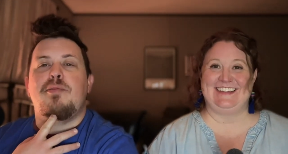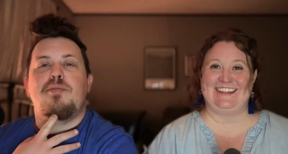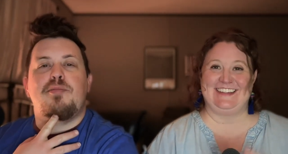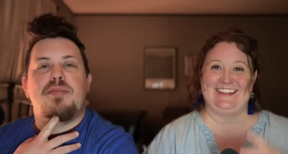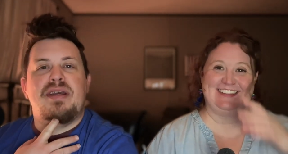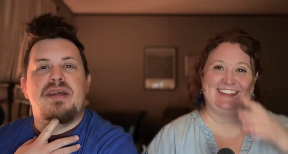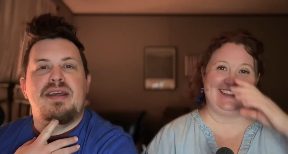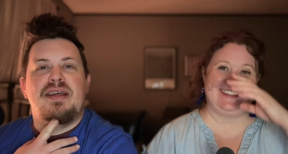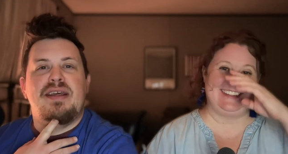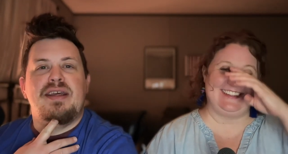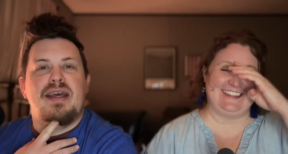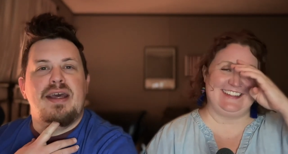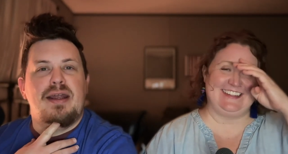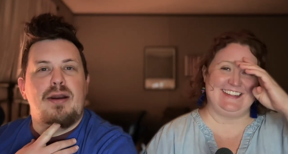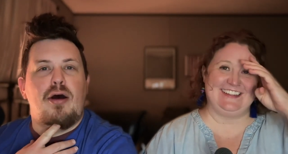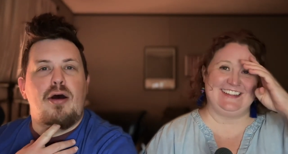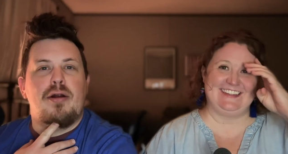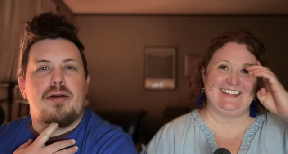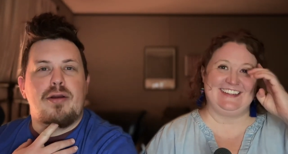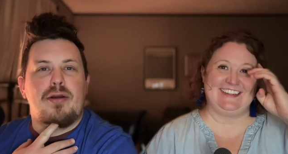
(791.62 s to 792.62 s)
Speaker 1: be in
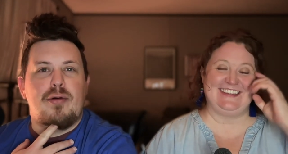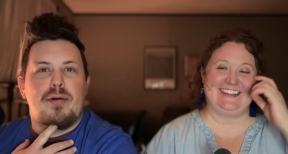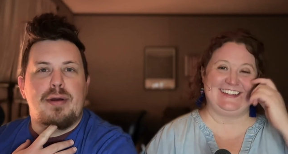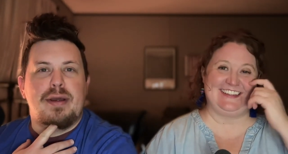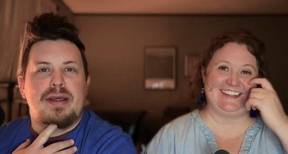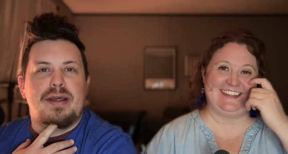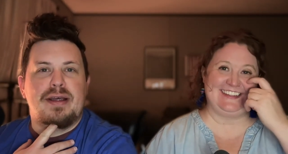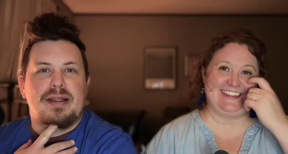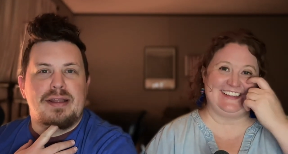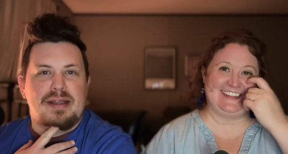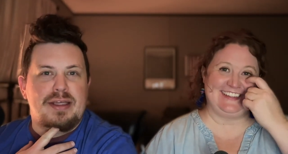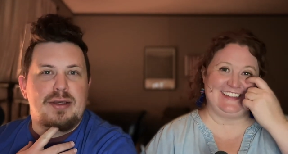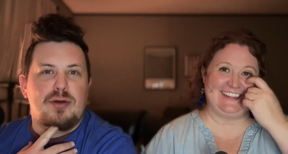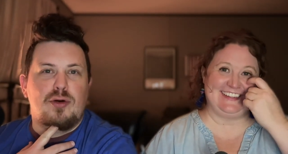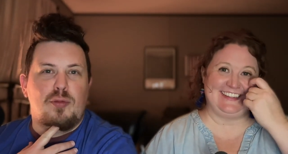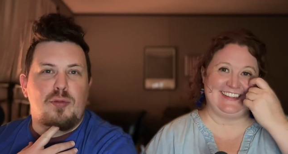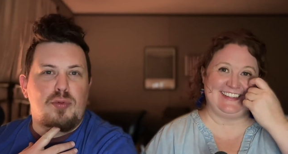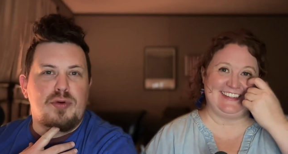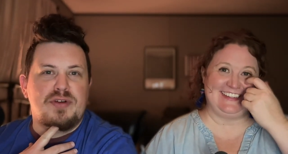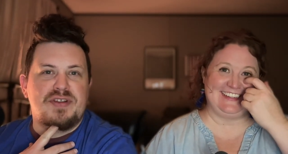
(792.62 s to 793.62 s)
ongoing
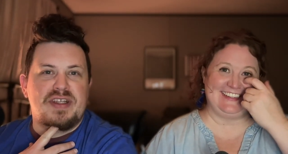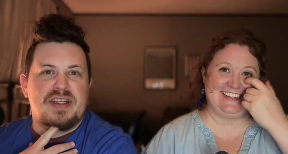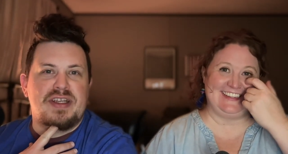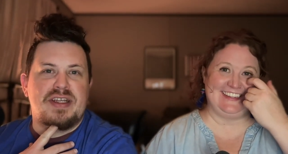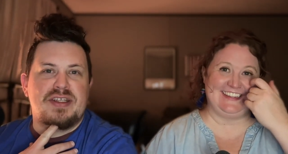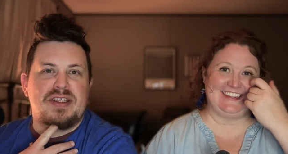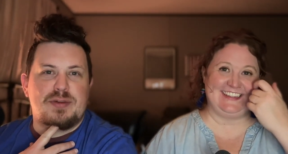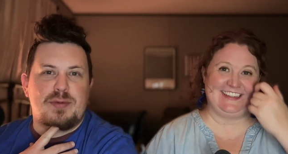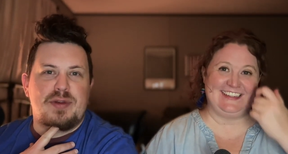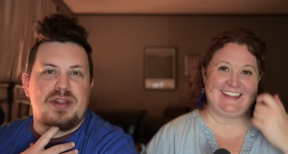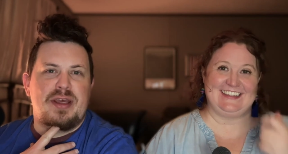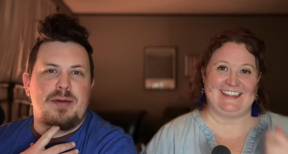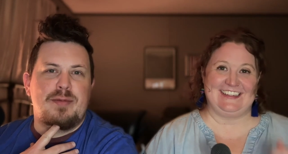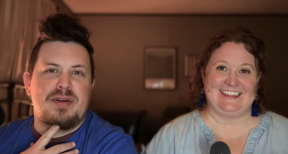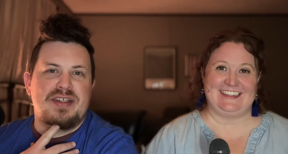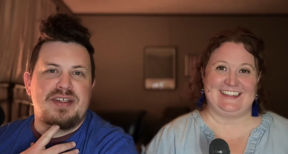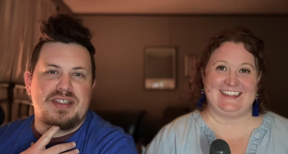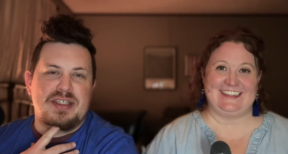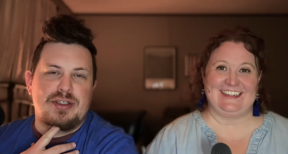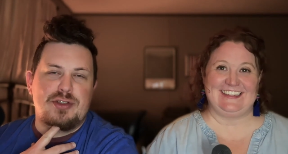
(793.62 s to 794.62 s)
legal proceedings with him
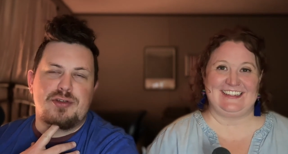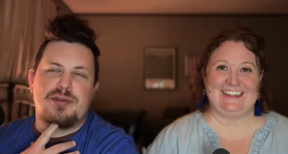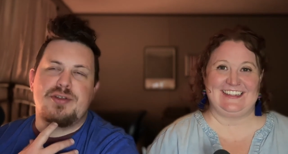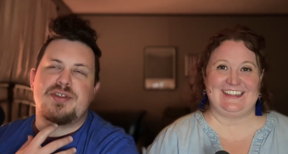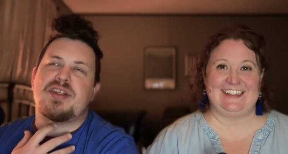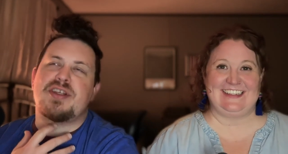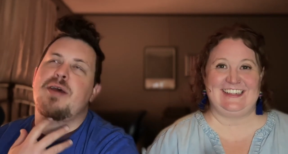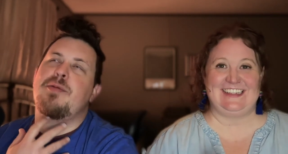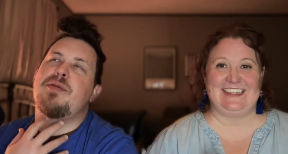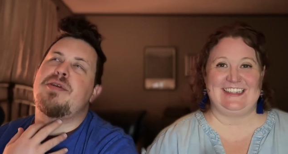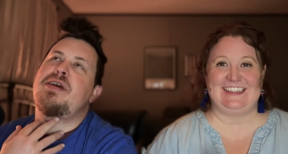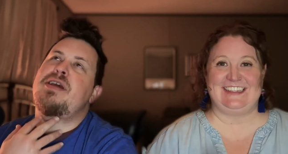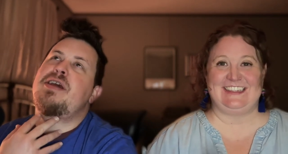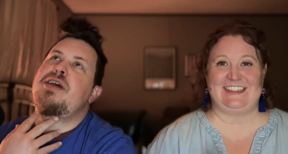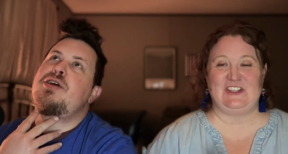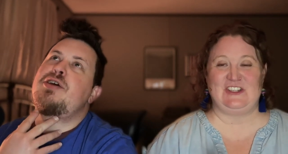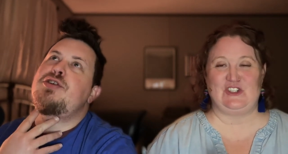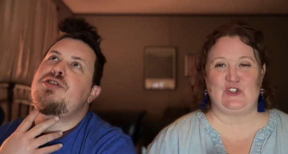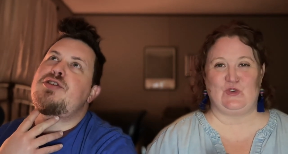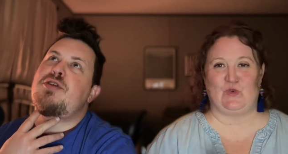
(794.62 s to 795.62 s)
and his insurance company.
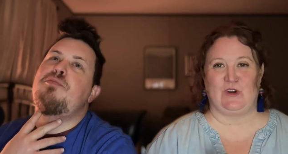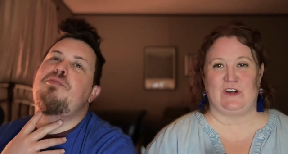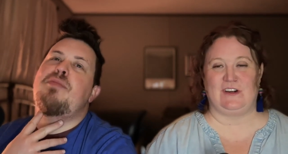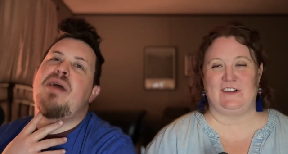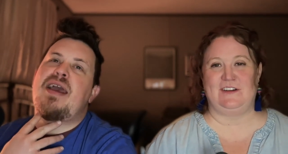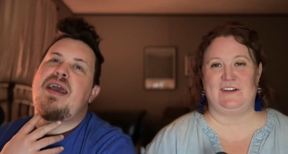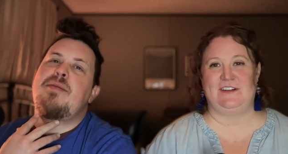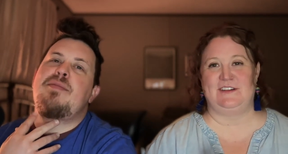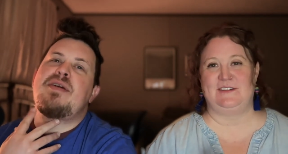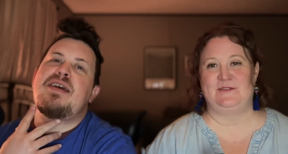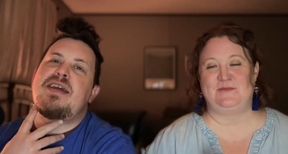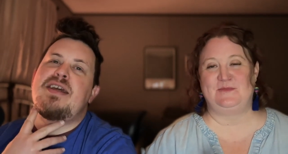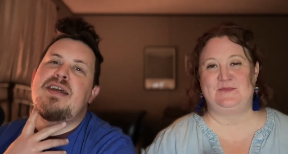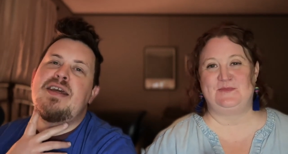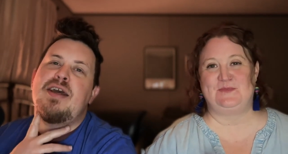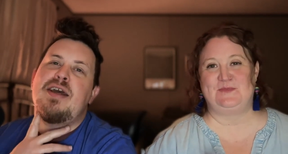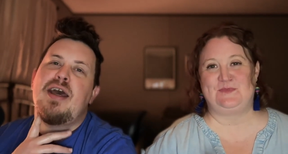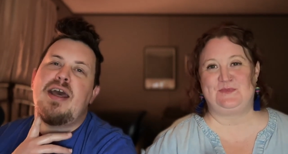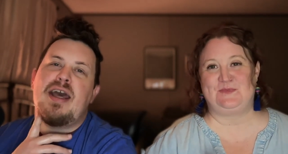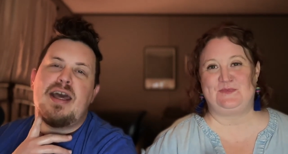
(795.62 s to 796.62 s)
Sure. So
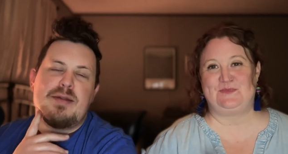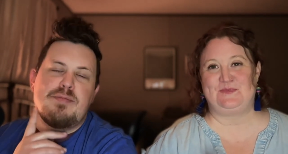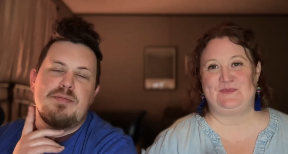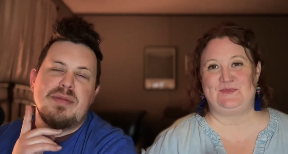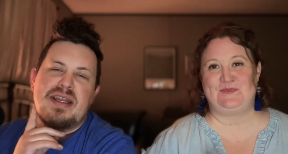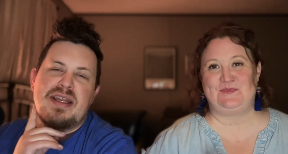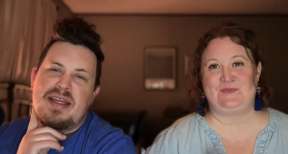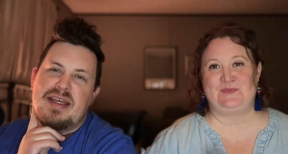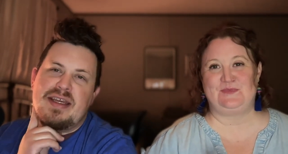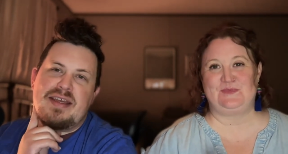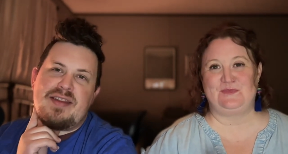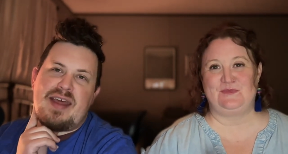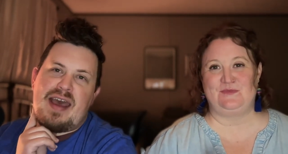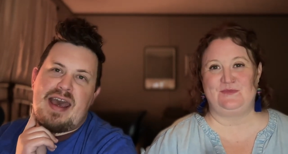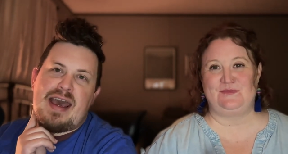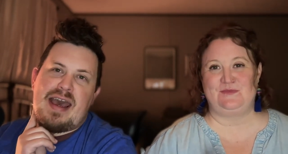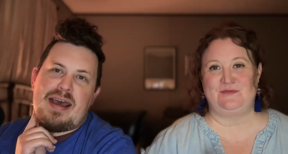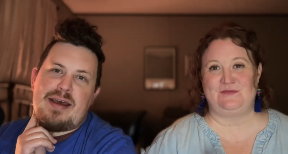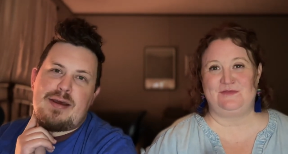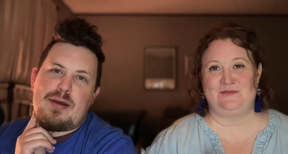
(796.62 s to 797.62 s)
maybe admitting
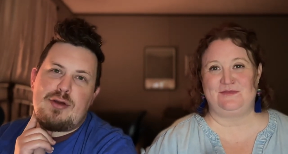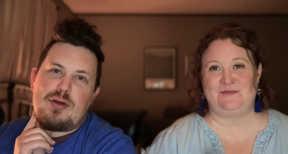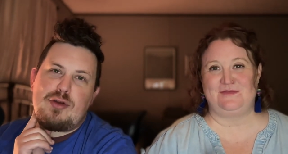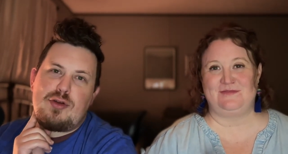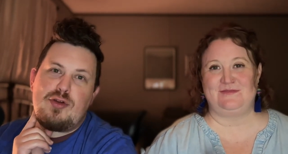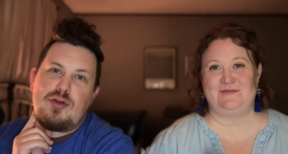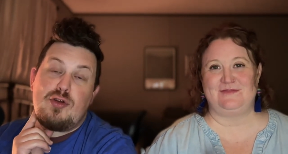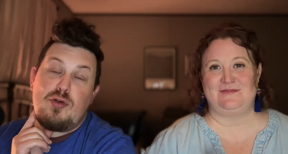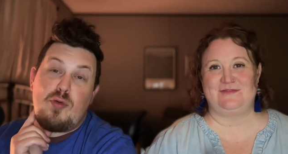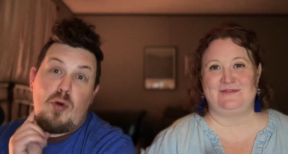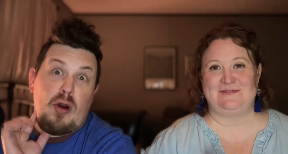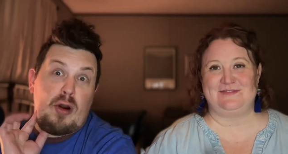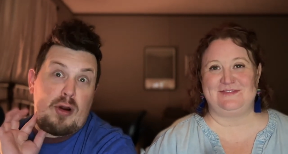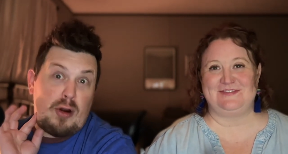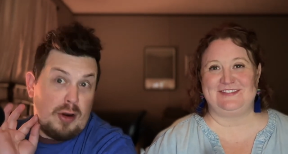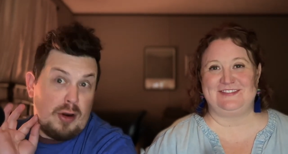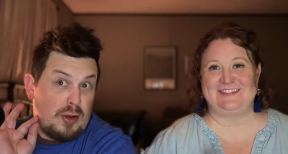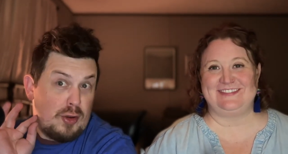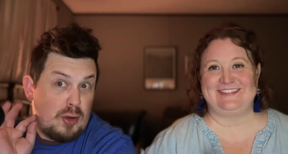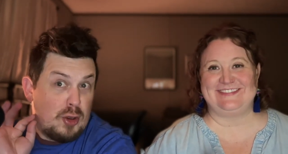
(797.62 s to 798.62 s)
that you
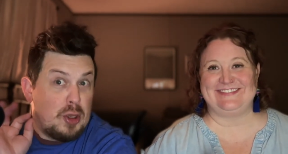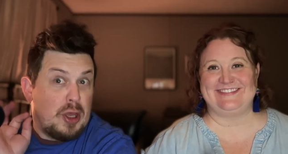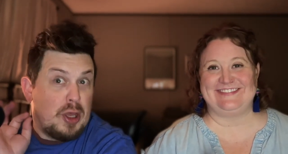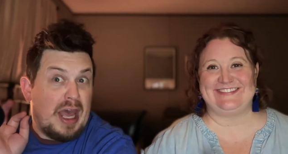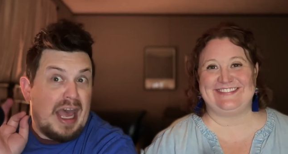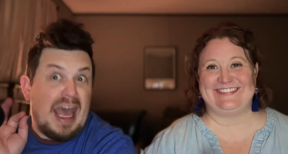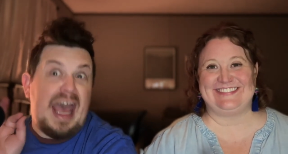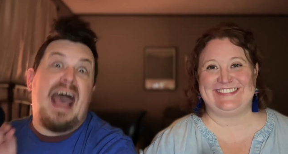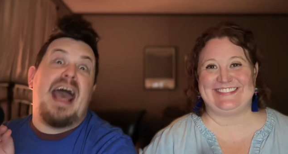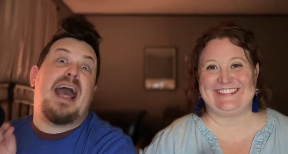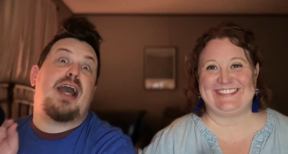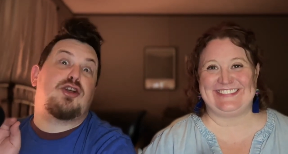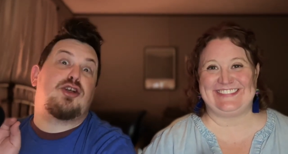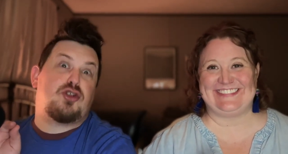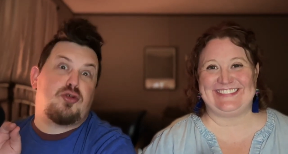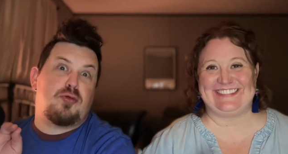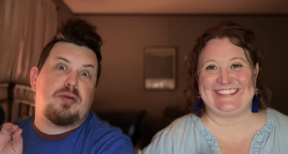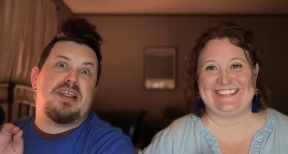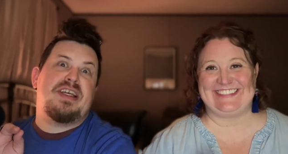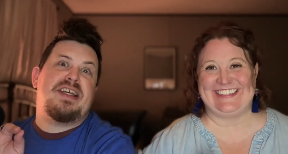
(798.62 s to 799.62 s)
are
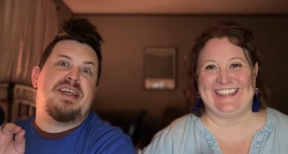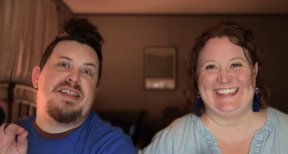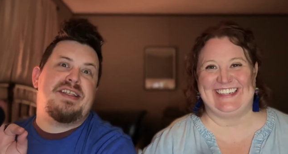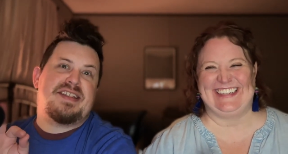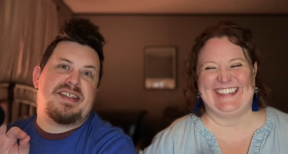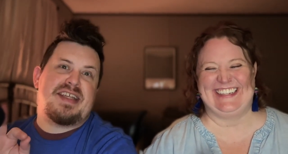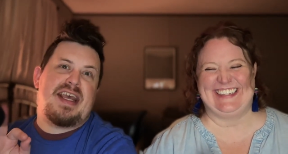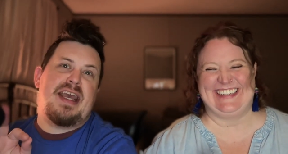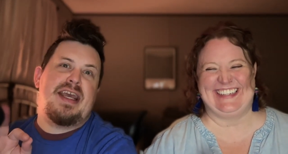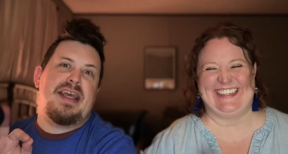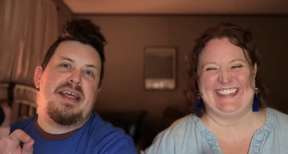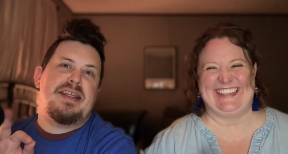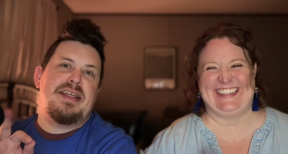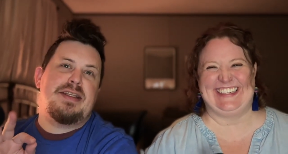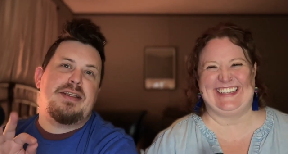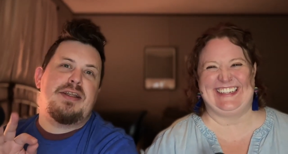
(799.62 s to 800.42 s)
actually insane